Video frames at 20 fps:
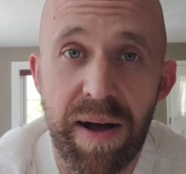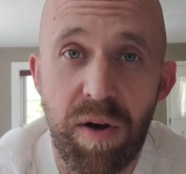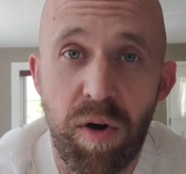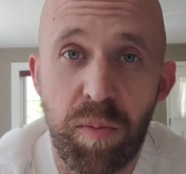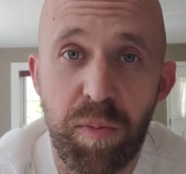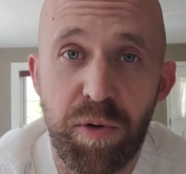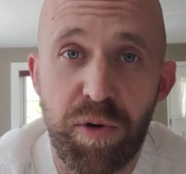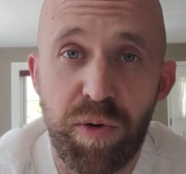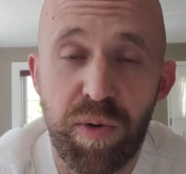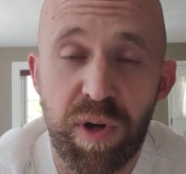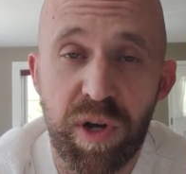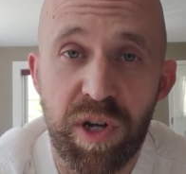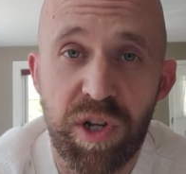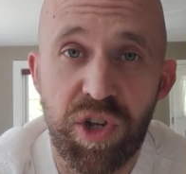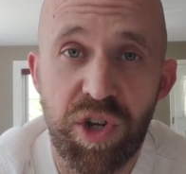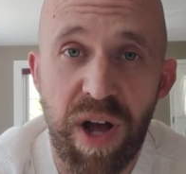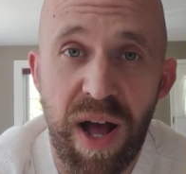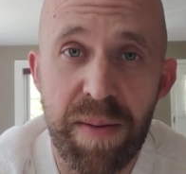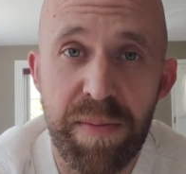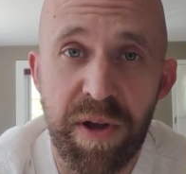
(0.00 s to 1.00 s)
I hope you're doing a good
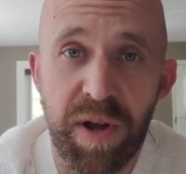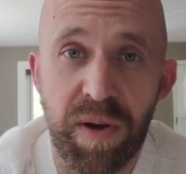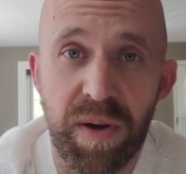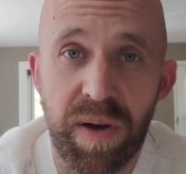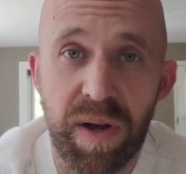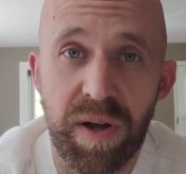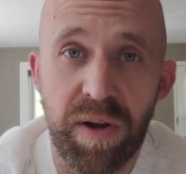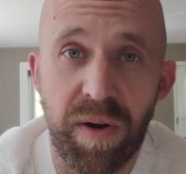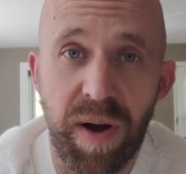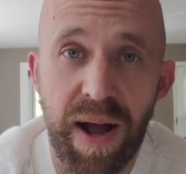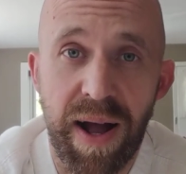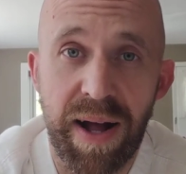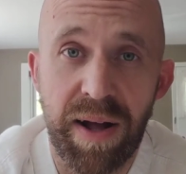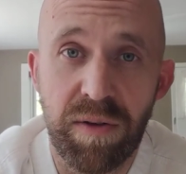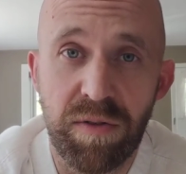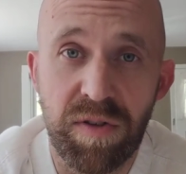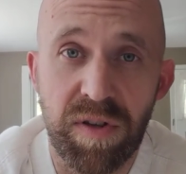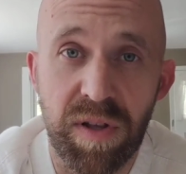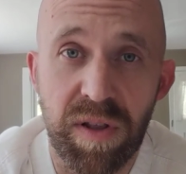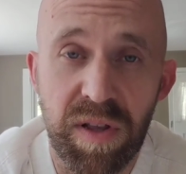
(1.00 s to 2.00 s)
job at your, at your
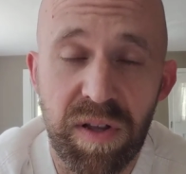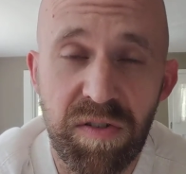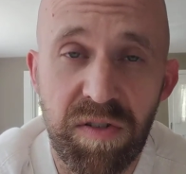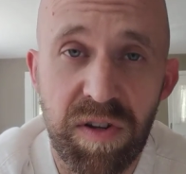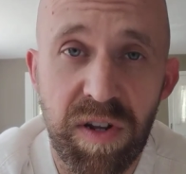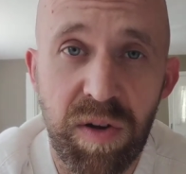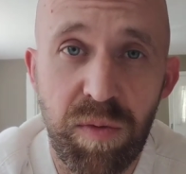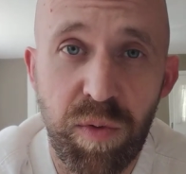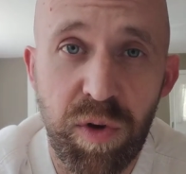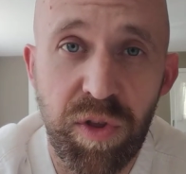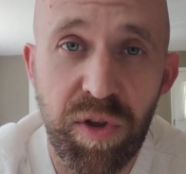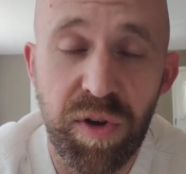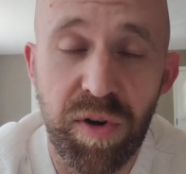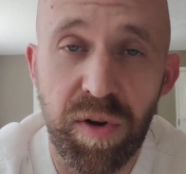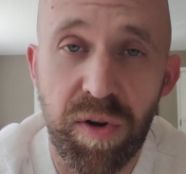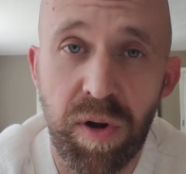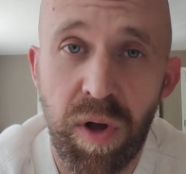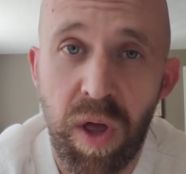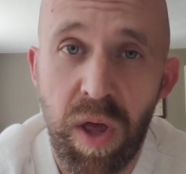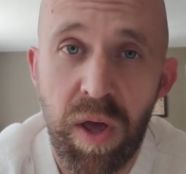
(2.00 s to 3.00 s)
house and listening with
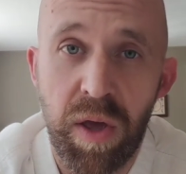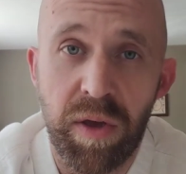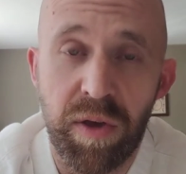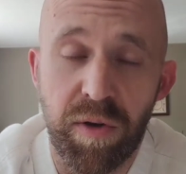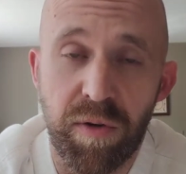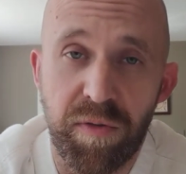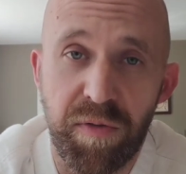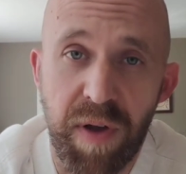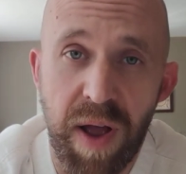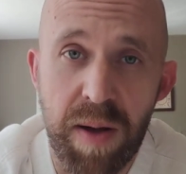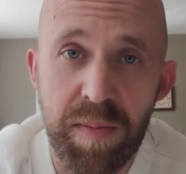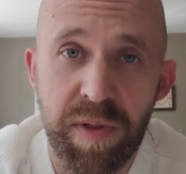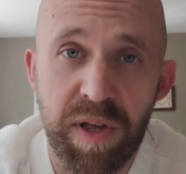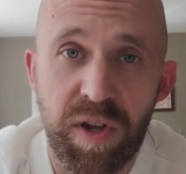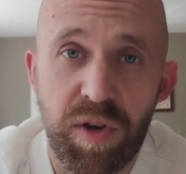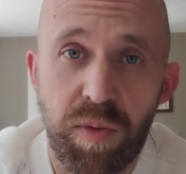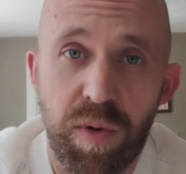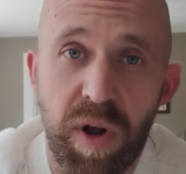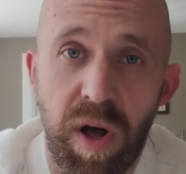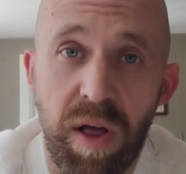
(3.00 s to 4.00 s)
your, your family,
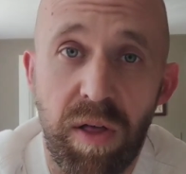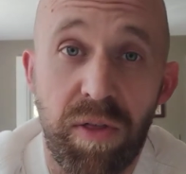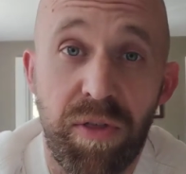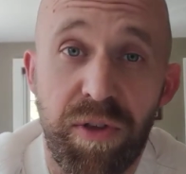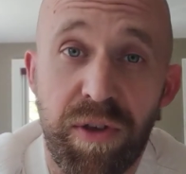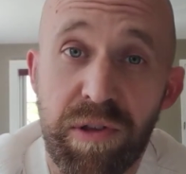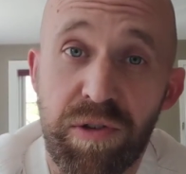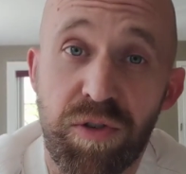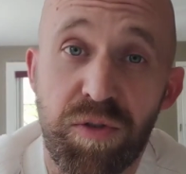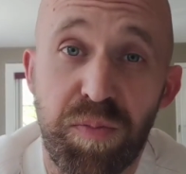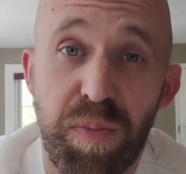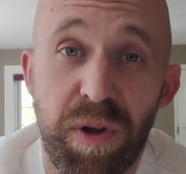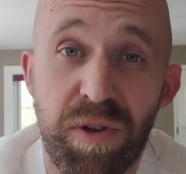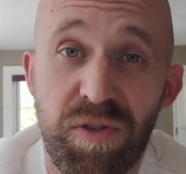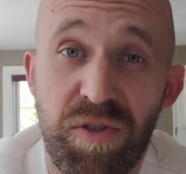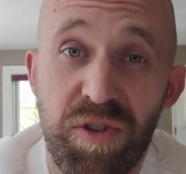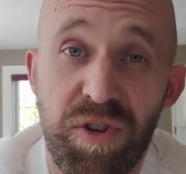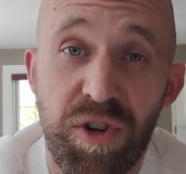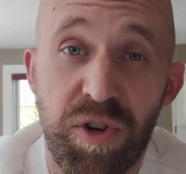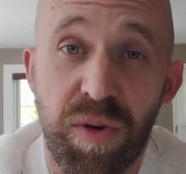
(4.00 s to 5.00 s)
doing all the things you're
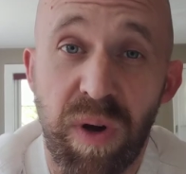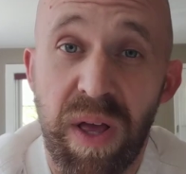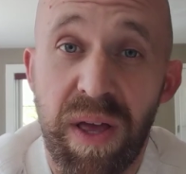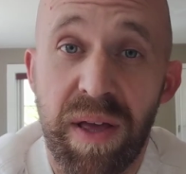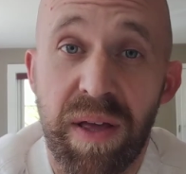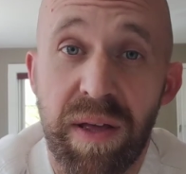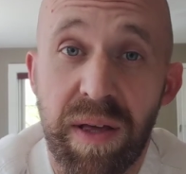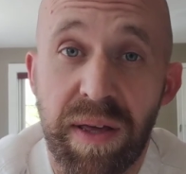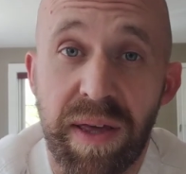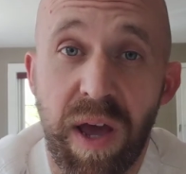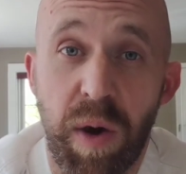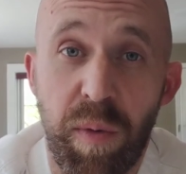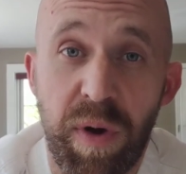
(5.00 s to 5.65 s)
supposed to do. Can't